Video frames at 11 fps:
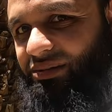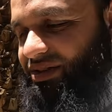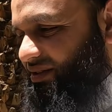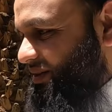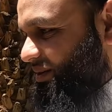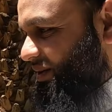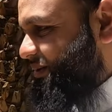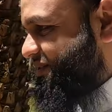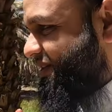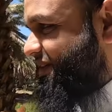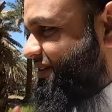he was you know he
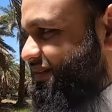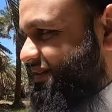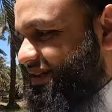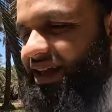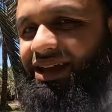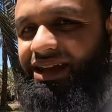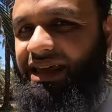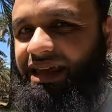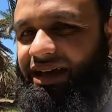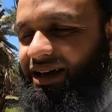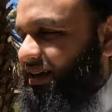was staying
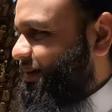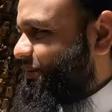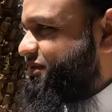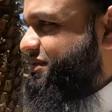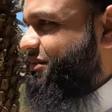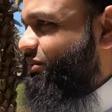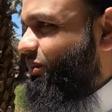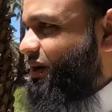here he was